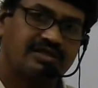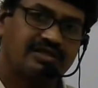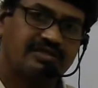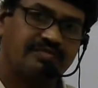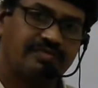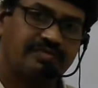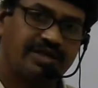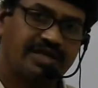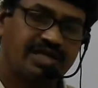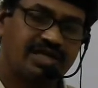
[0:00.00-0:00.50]

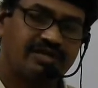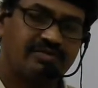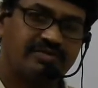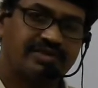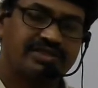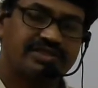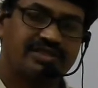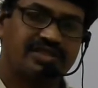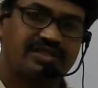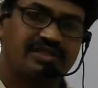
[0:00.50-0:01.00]
penultimate
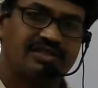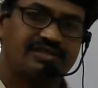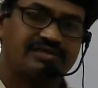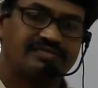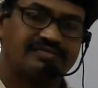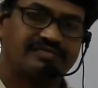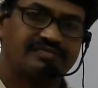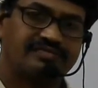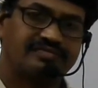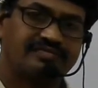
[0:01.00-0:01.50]
shell,
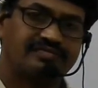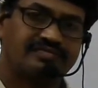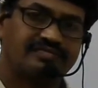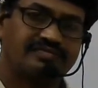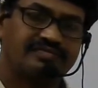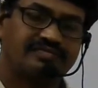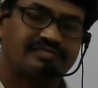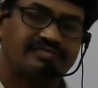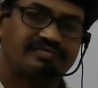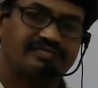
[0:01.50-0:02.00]

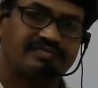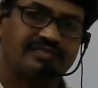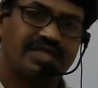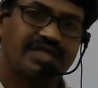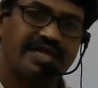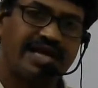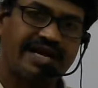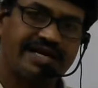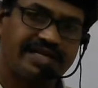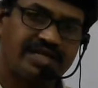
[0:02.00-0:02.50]
then
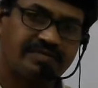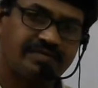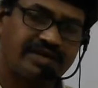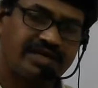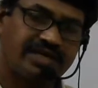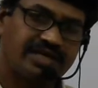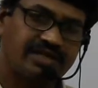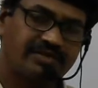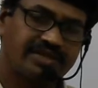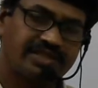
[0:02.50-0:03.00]

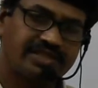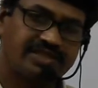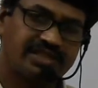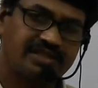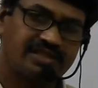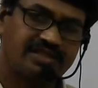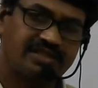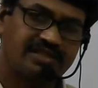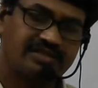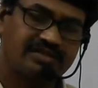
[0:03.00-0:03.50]
anti-penultimate shell,